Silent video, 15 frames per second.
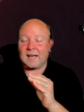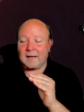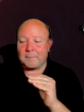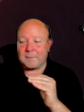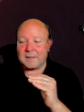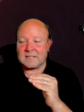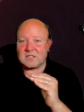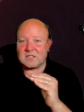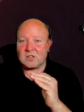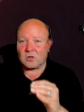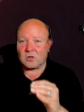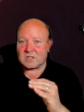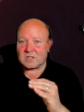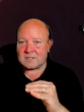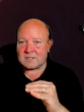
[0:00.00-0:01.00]
It's not
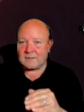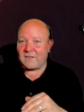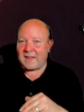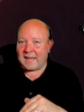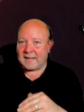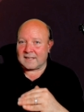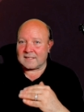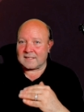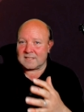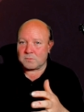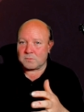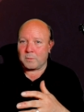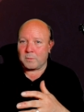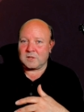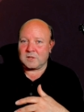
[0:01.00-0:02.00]
just the facts, it's
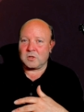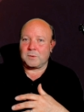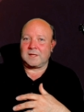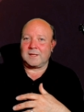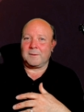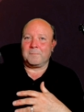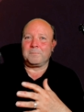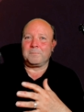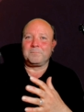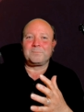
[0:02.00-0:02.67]
what we do with them.